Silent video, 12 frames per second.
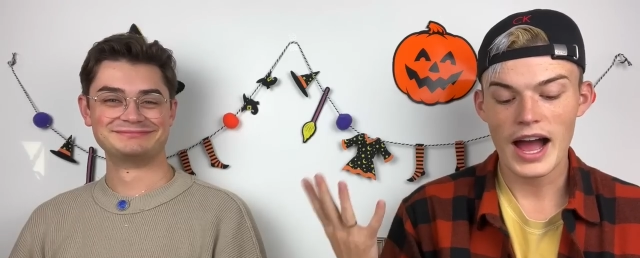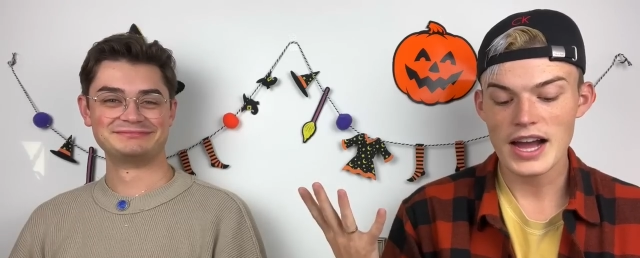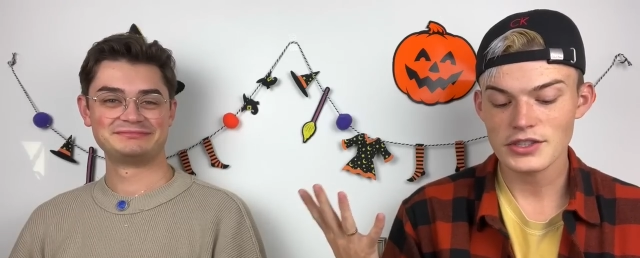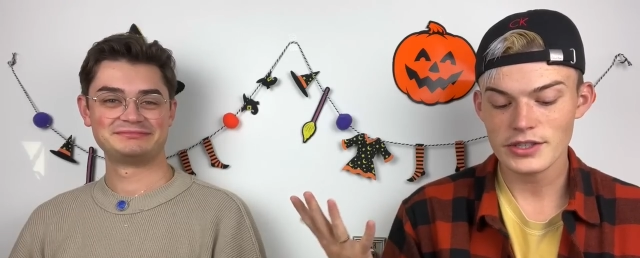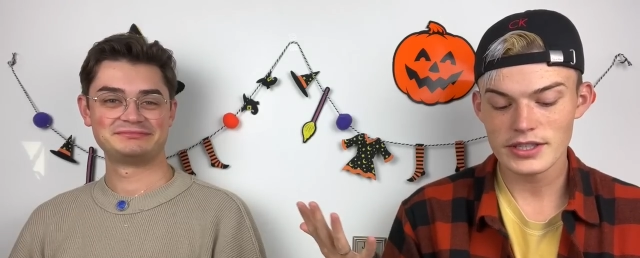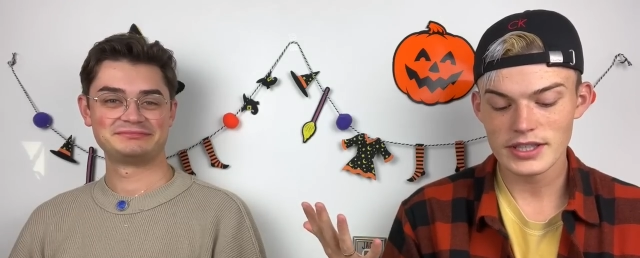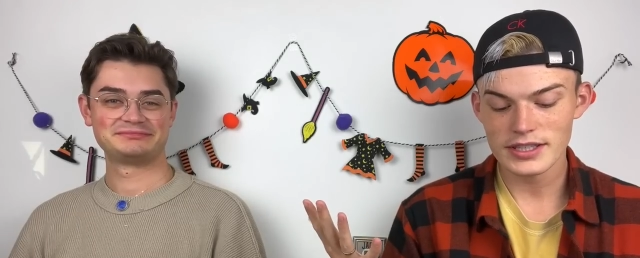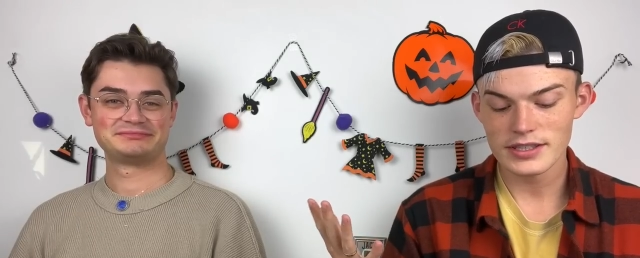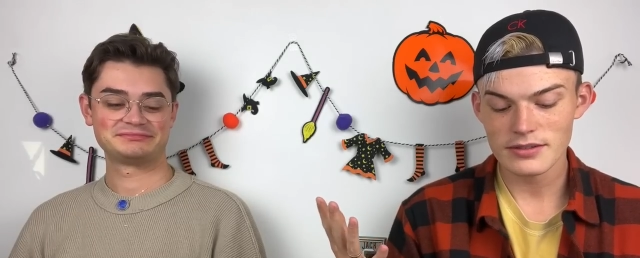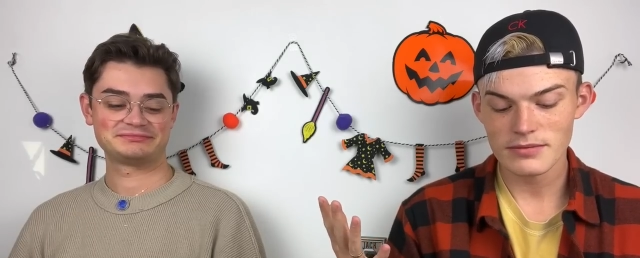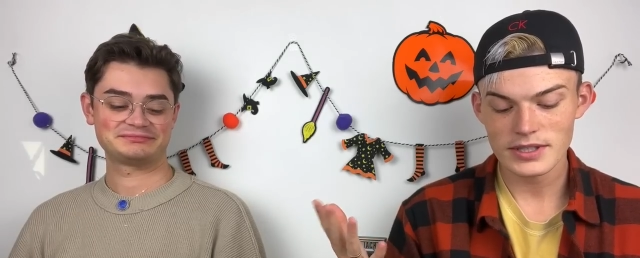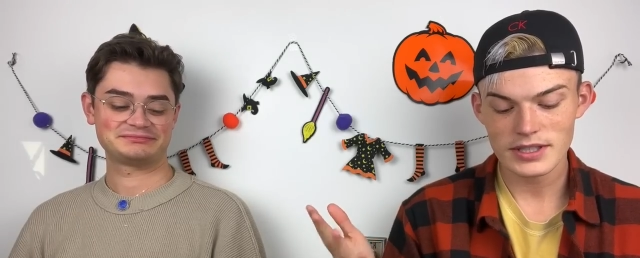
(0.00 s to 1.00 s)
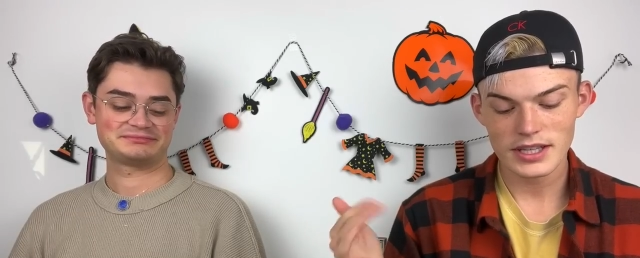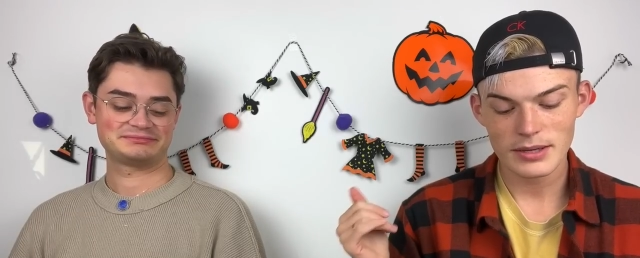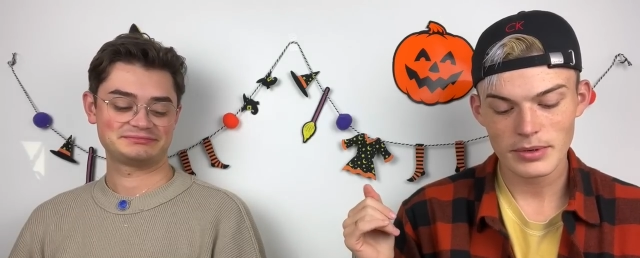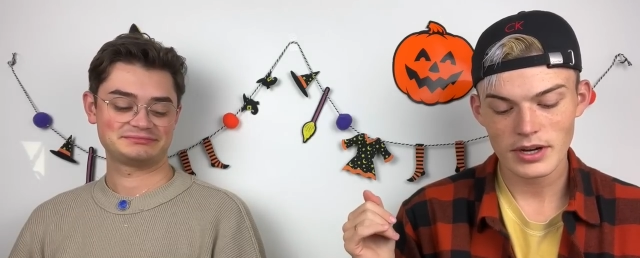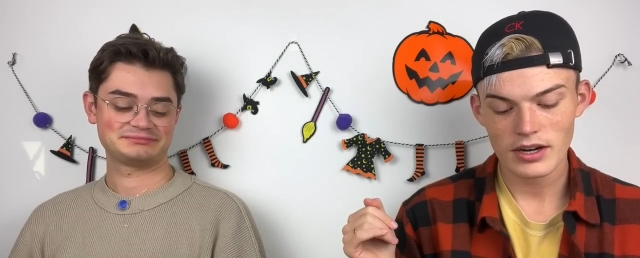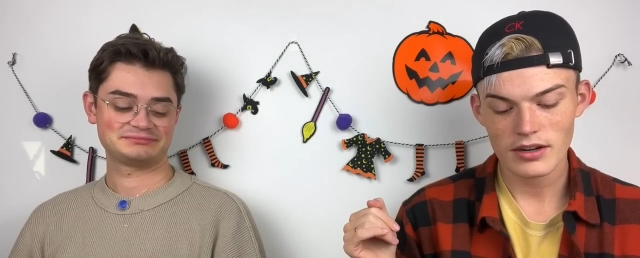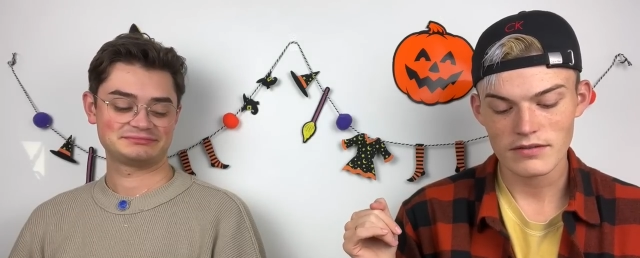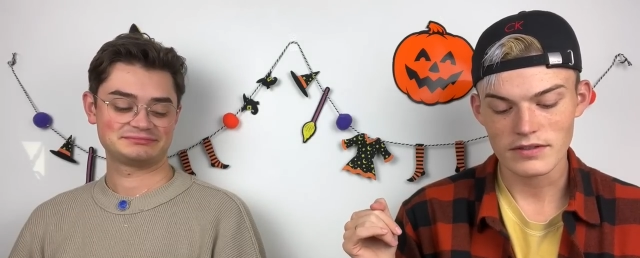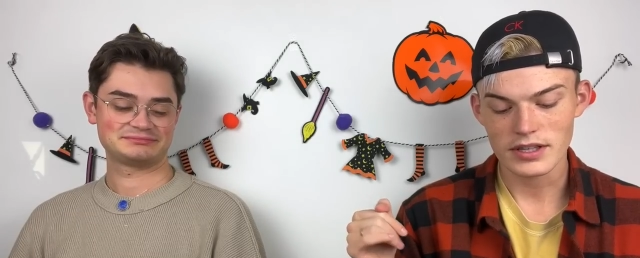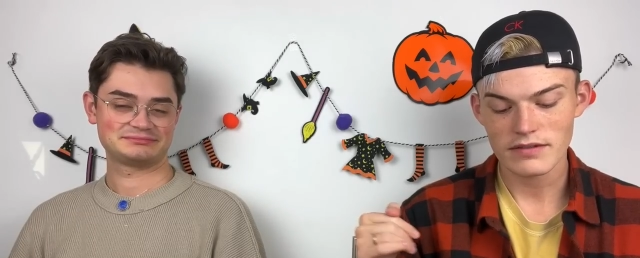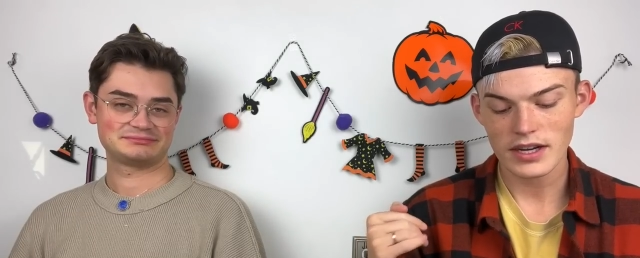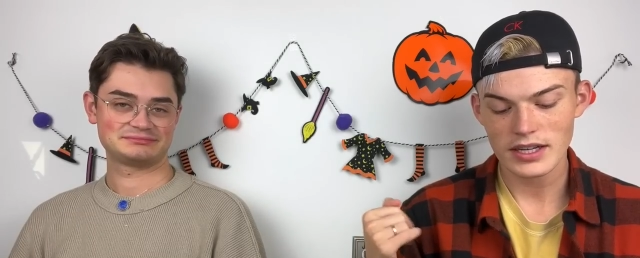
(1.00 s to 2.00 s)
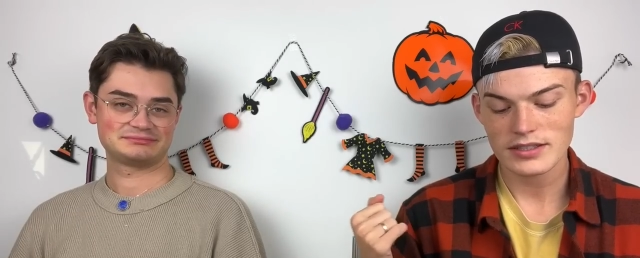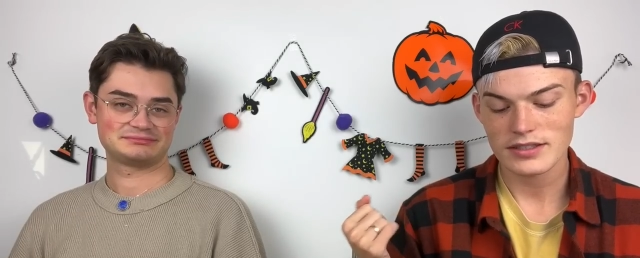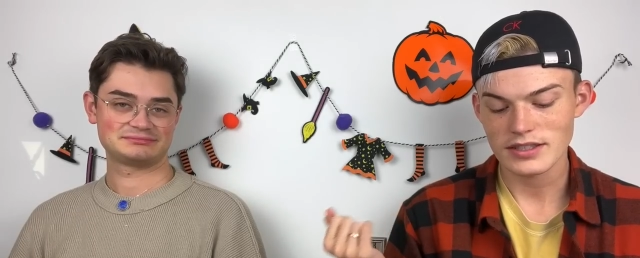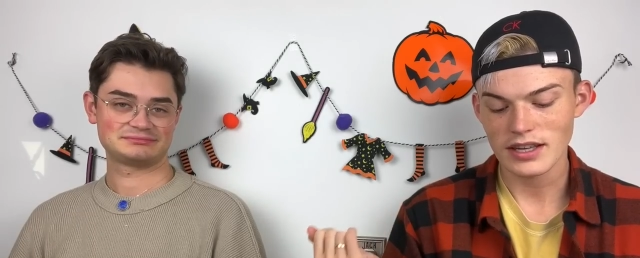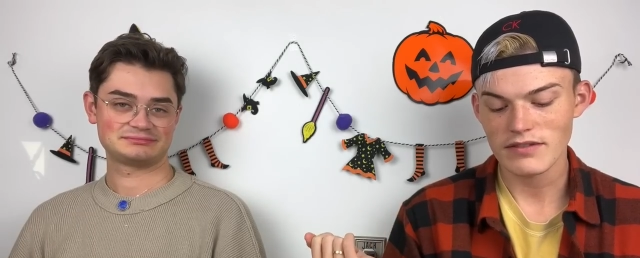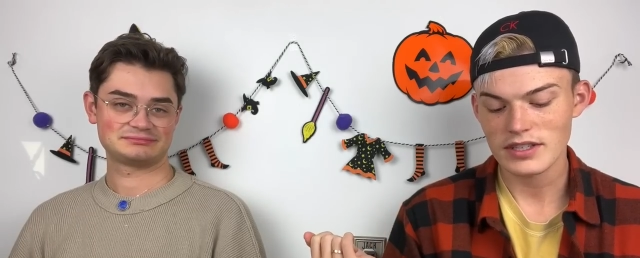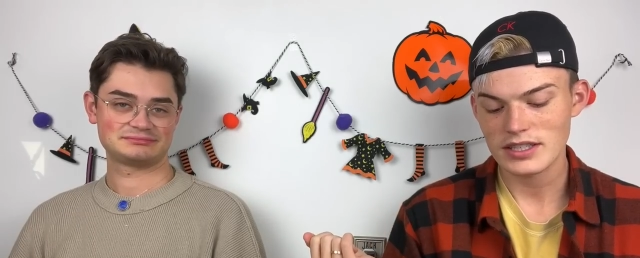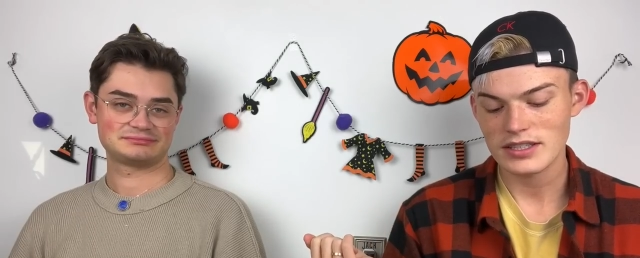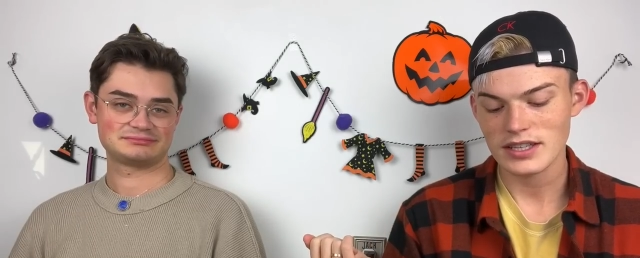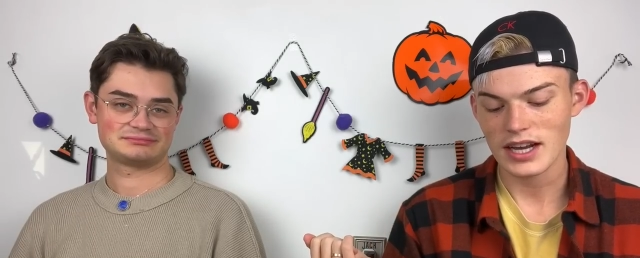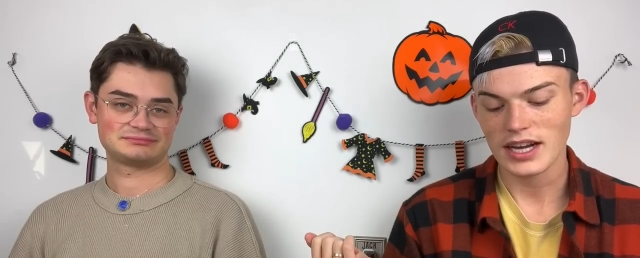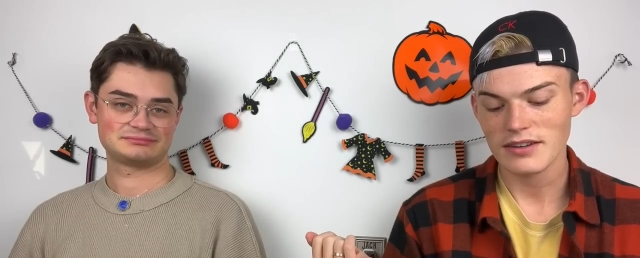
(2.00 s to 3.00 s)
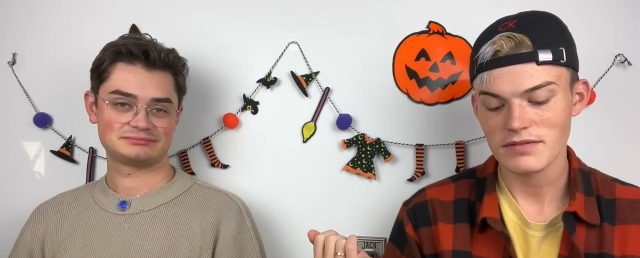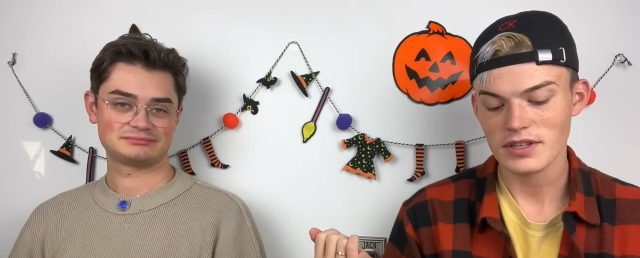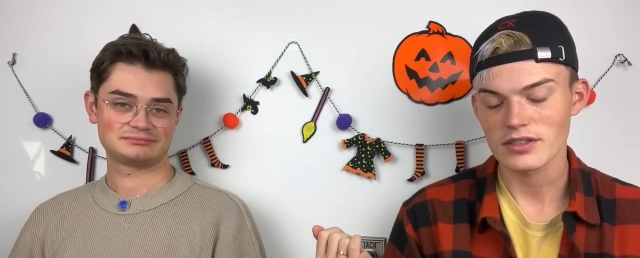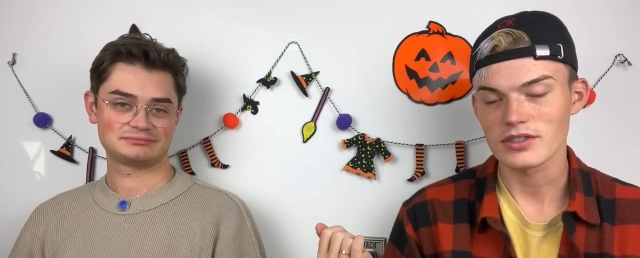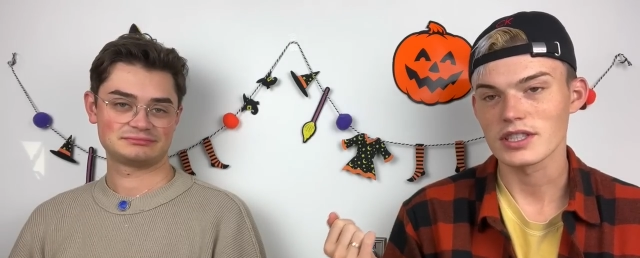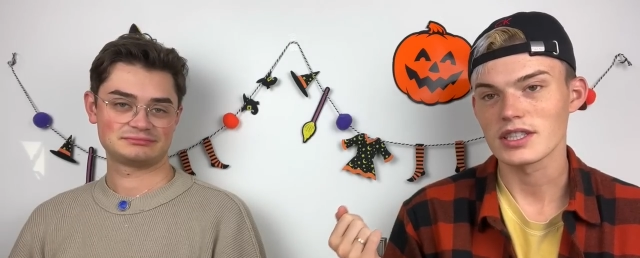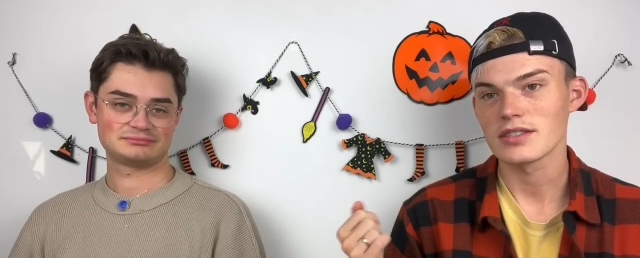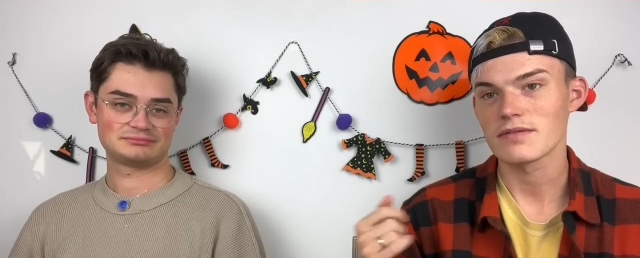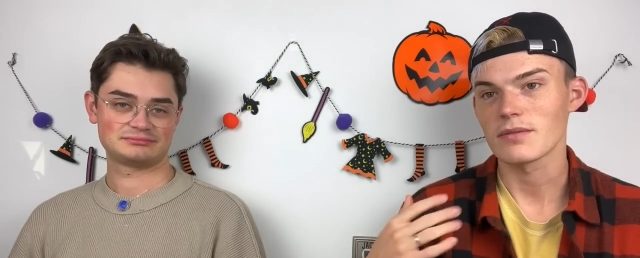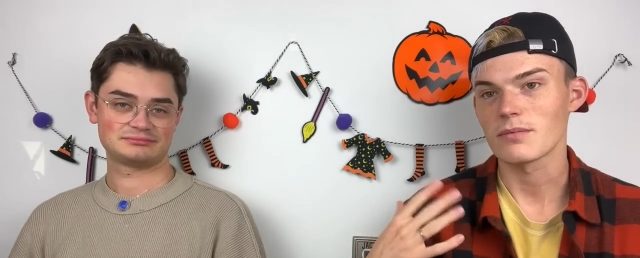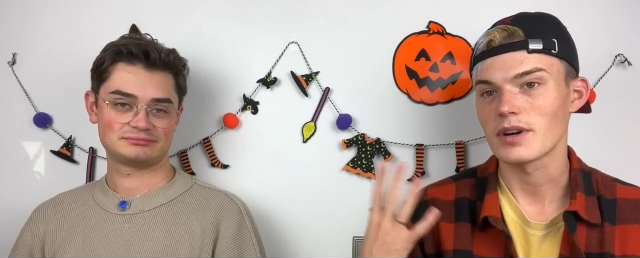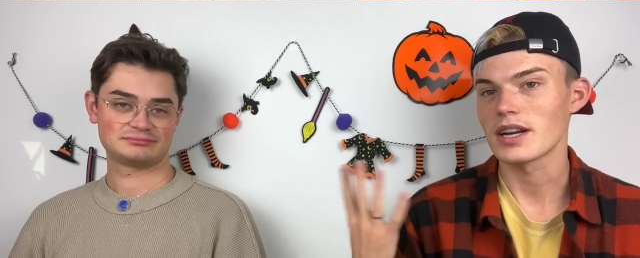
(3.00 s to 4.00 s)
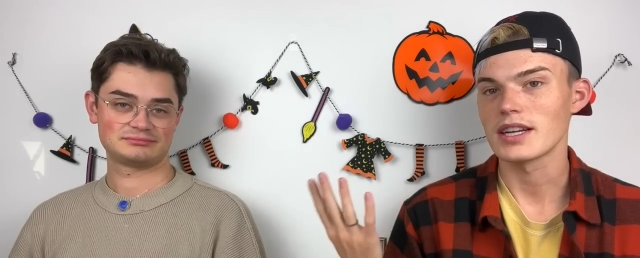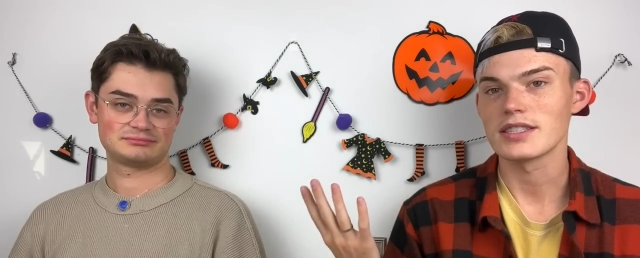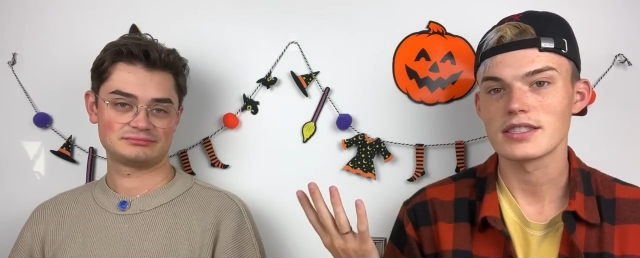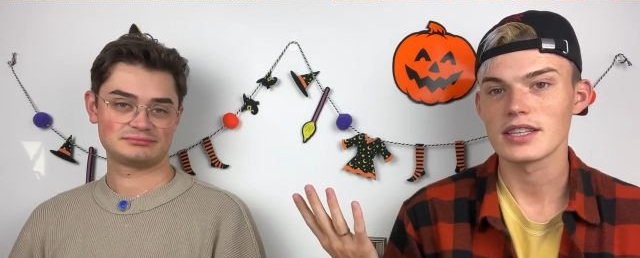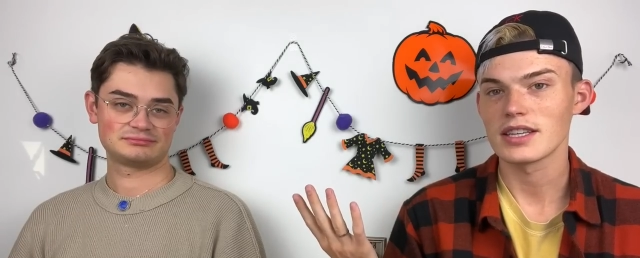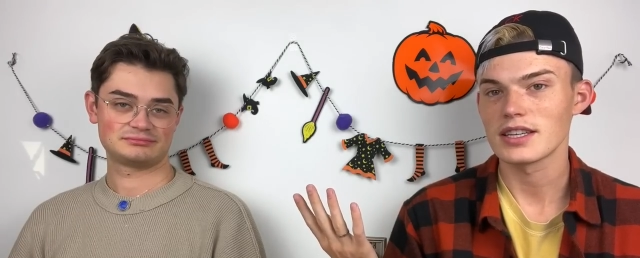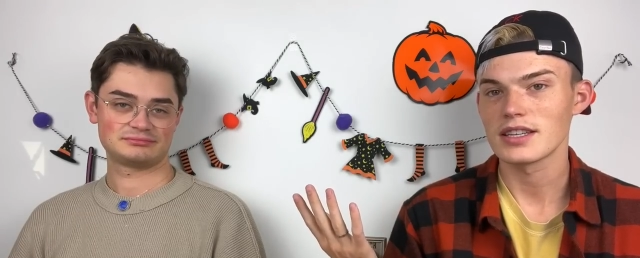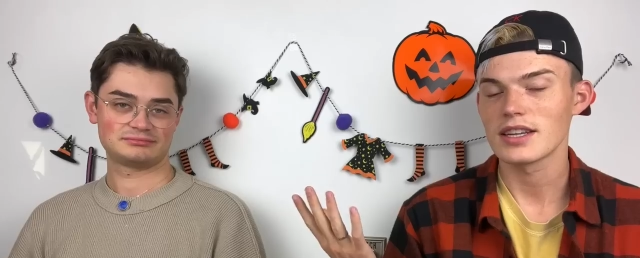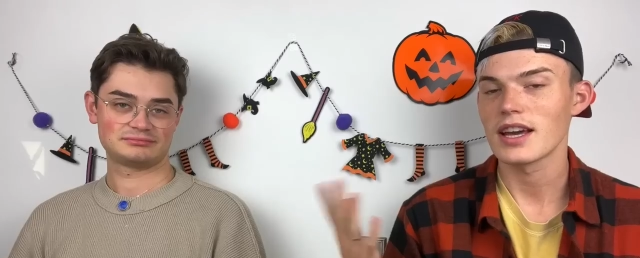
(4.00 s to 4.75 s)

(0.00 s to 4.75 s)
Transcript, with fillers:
Speaker 1: I just listed recently a pair of Levi's 70s high flare jeans for $118,